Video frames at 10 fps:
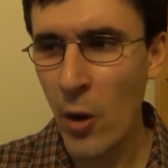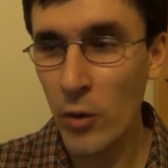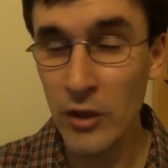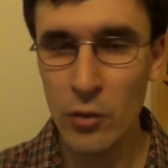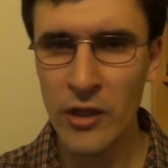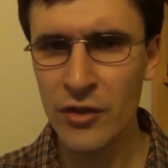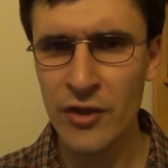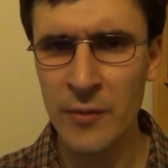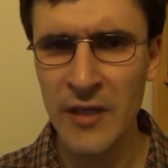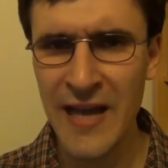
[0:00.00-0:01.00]
or the
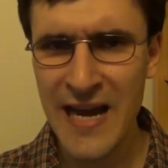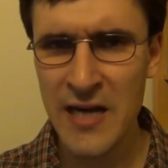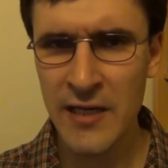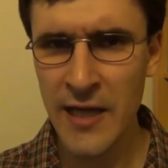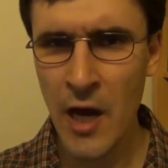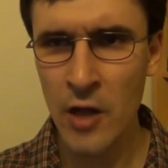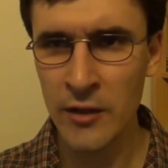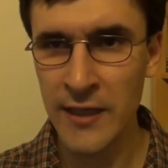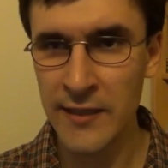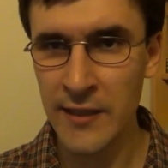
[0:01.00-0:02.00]
questionable early
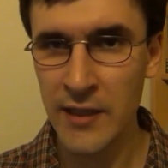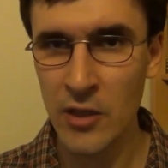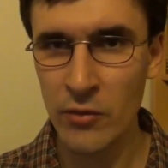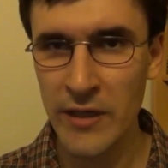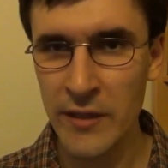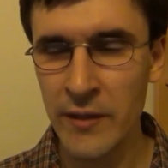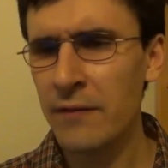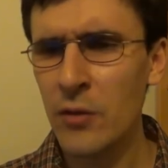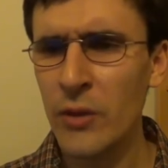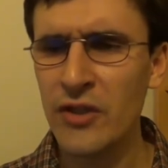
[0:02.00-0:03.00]
on in their career,
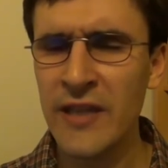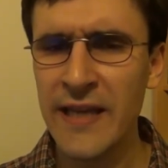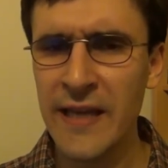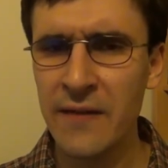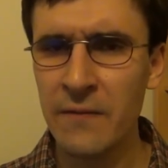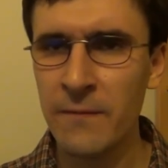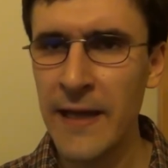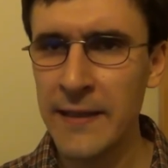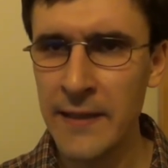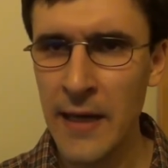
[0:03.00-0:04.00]
after which they can
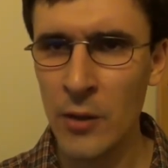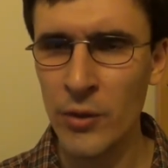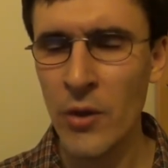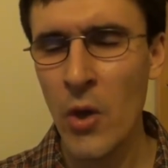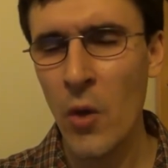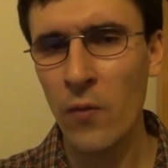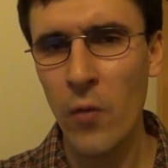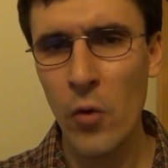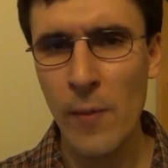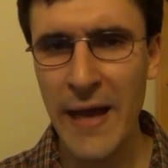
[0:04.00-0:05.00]
flatten out,
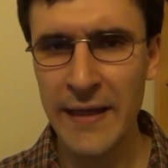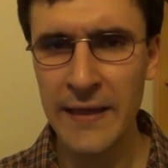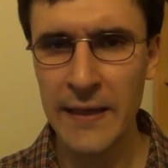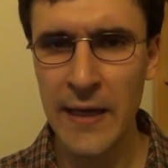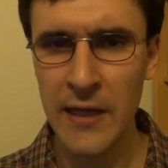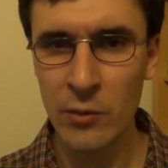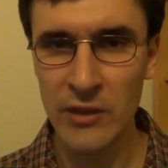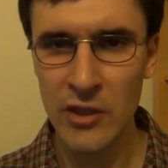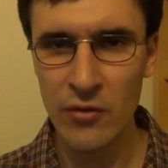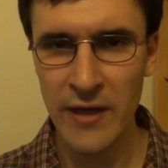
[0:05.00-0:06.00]
fall back in line
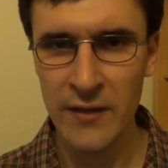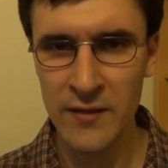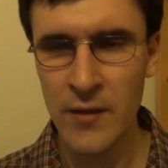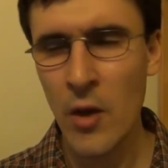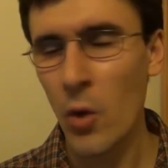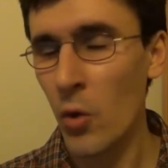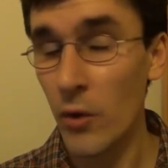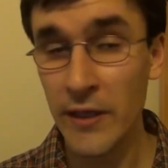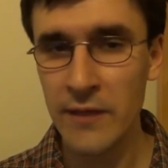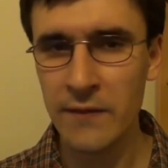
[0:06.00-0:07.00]
with the trends,
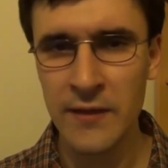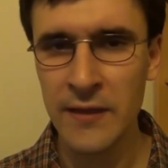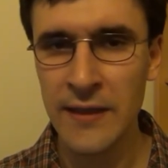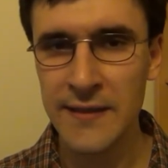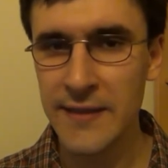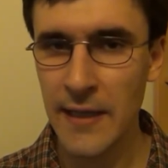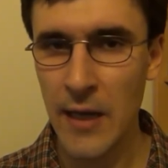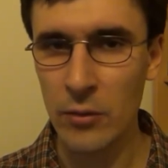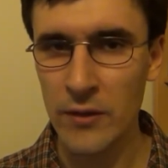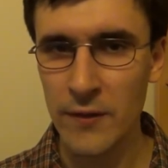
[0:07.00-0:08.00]
or even sell
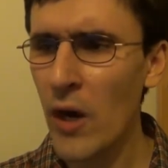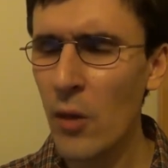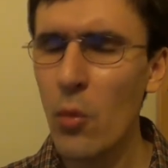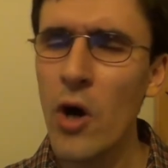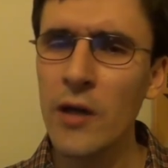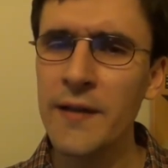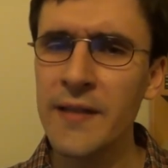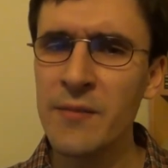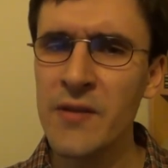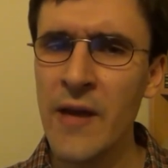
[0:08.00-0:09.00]
out, while Walker
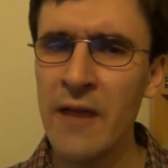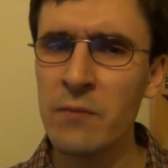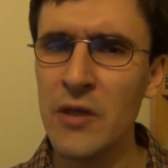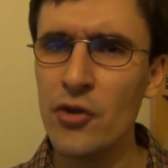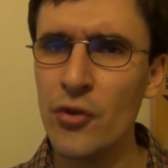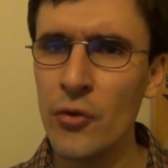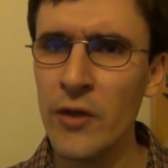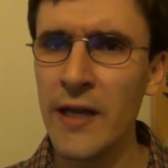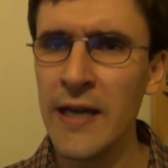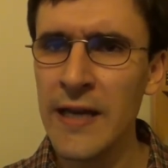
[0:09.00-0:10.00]
seems to have matured